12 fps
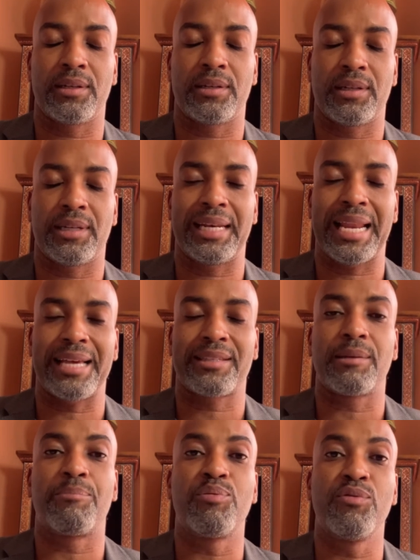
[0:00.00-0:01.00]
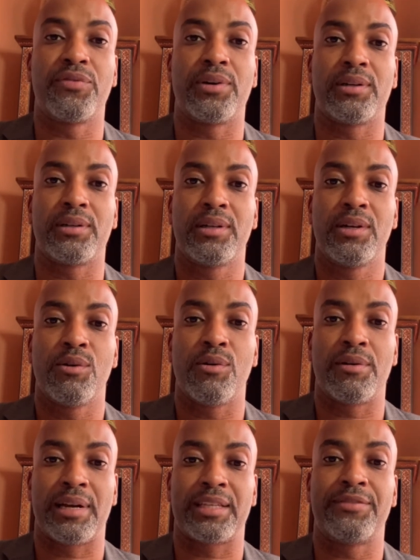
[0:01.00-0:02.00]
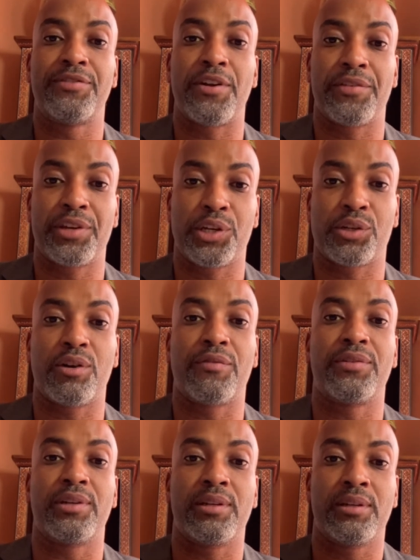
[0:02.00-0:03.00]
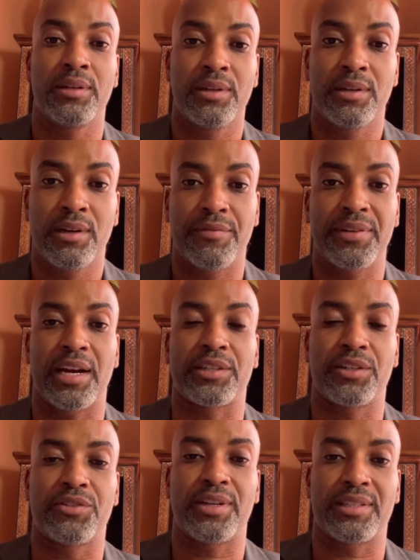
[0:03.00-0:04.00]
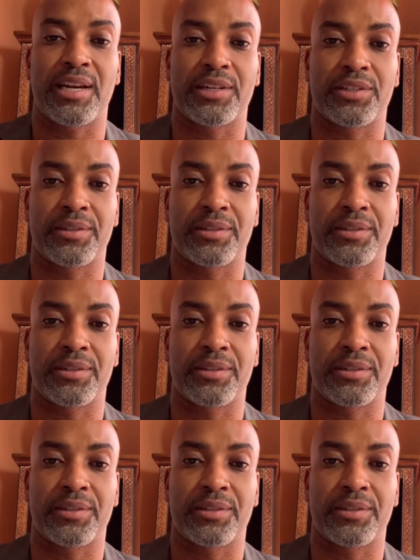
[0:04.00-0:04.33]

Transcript: last approval or last verification of the actual transaction.